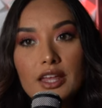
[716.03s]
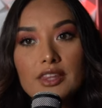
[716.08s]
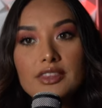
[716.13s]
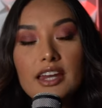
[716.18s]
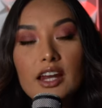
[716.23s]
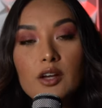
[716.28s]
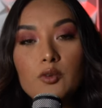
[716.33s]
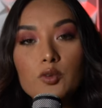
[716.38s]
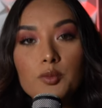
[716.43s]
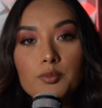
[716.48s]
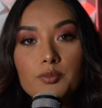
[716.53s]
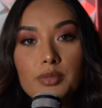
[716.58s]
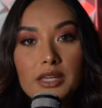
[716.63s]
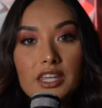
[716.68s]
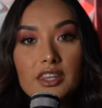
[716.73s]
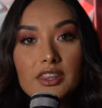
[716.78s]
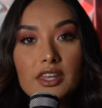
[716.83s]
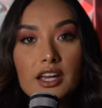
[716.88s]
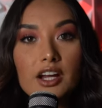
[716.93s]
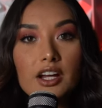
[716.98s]
that I will
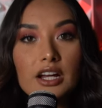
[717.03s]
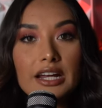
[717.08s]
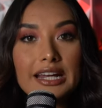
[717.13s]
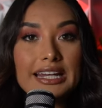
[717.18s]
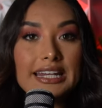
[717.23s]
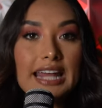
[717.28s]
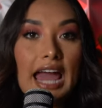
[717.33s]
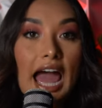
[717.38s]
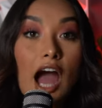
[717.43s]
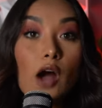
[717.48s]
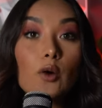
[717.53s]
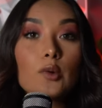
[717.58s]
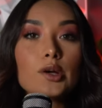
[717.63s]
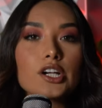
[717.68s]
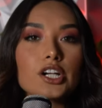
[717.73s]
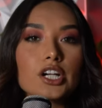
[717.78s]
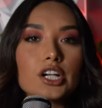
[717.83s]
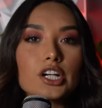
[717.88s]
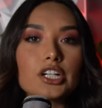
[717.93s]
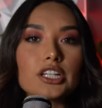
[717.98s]
be there an
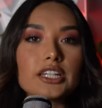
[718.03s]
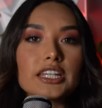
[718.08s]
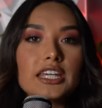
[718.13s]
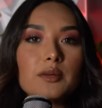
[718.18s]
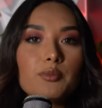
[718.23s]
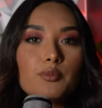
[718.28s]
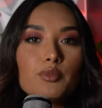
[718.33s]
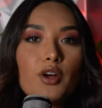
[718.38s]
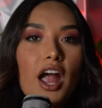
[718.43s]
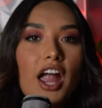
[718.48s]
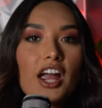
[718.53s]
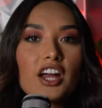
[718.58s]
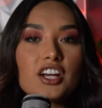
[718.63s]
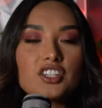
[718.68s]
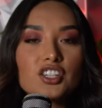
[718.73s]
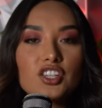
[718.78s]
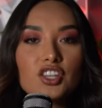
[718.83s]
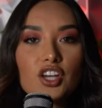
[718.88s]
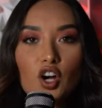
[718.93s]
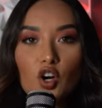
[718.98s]
hour early prior
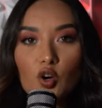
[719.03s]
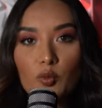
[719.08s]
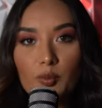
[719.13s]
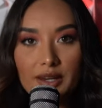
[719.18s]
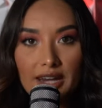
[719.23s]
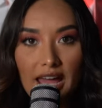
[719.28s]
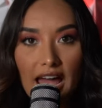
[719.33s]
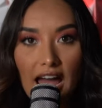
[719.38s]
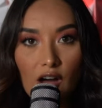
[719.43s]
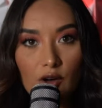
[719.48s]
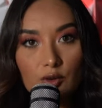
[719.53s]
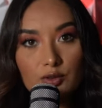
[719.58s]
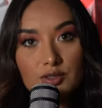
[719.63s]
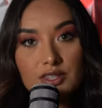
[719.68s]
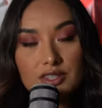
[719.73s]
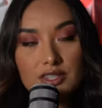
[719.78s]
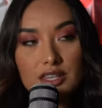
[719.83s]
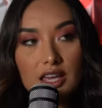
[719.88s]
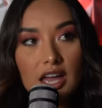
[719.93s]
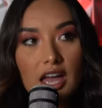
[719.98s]
to the open
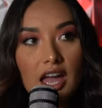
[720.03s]
house,